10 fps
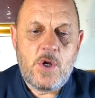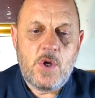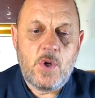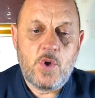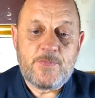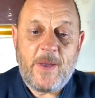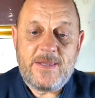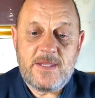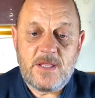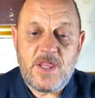who spent
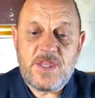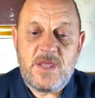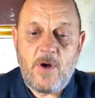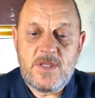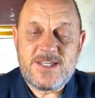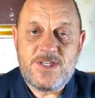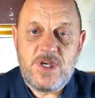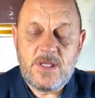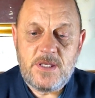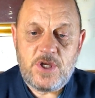nearly 3 months in
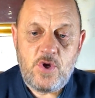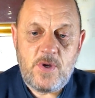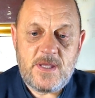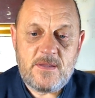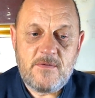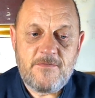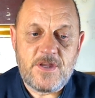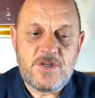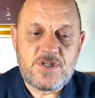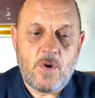jail in Kuwait for
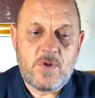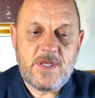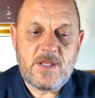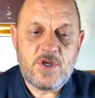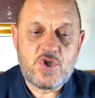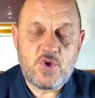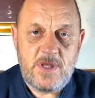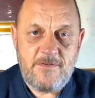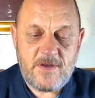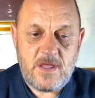insulting the Sunni
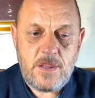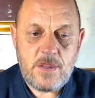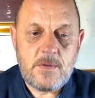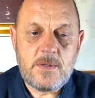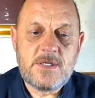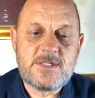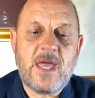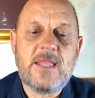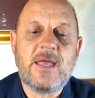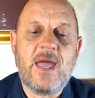faith,
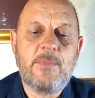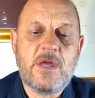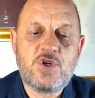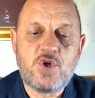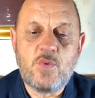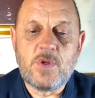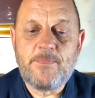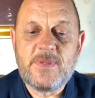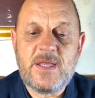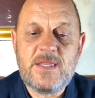said the MSU will
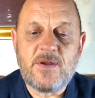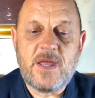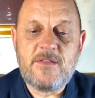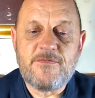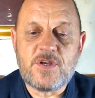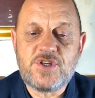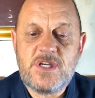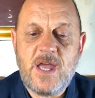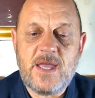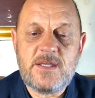obtain the right for
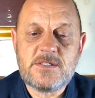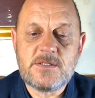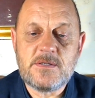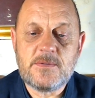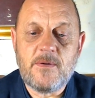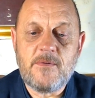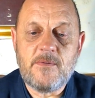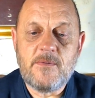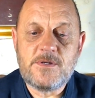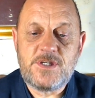Shias
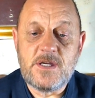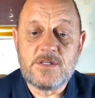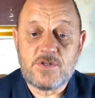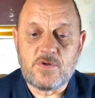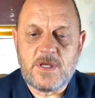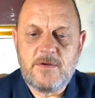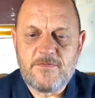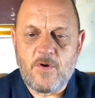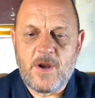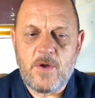
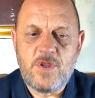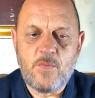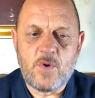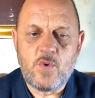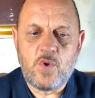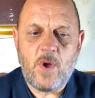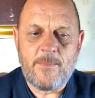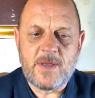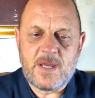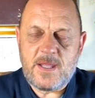from around the world to
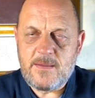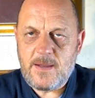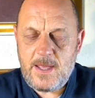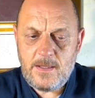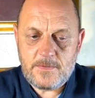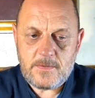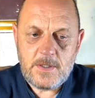immigrate to the island.